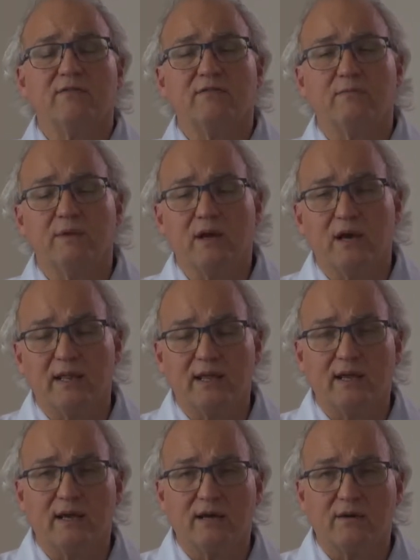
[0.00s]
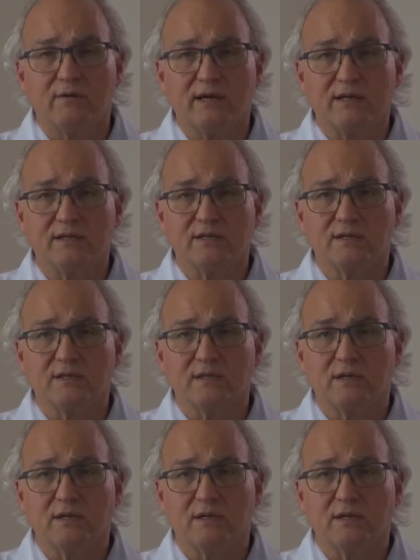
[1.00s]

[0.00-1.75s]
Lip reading: from the iliac crest.